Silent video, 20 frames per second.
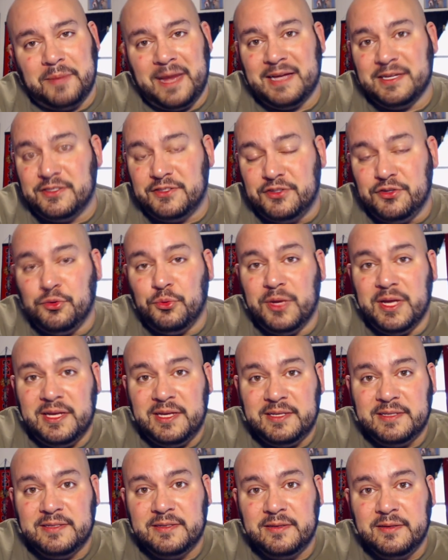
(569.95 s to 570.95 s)
past 2
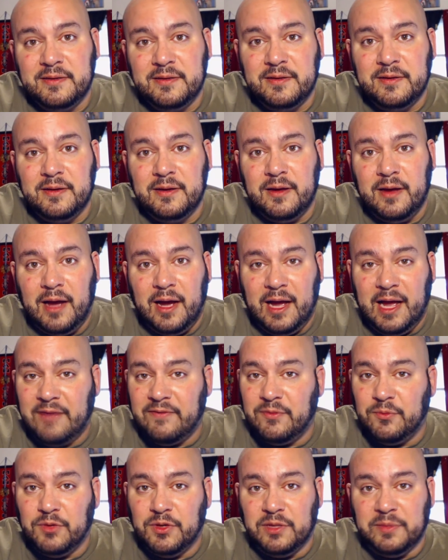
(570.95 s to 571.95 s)
weeks, I
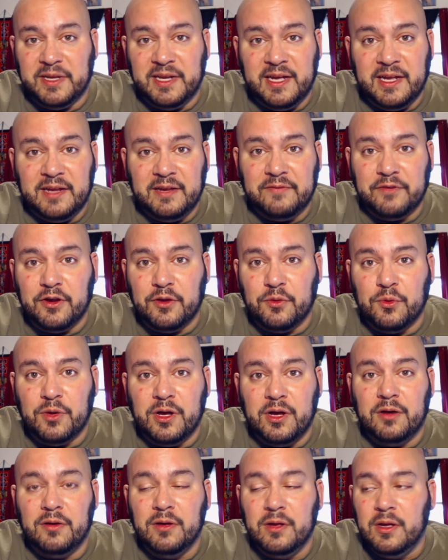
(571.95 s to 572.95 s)
haven't really been eating very
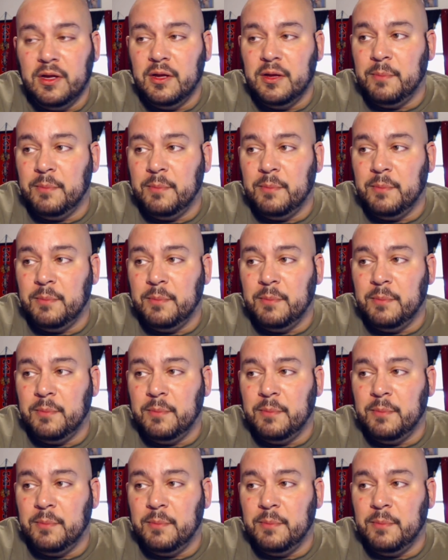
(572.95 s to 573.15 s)
well.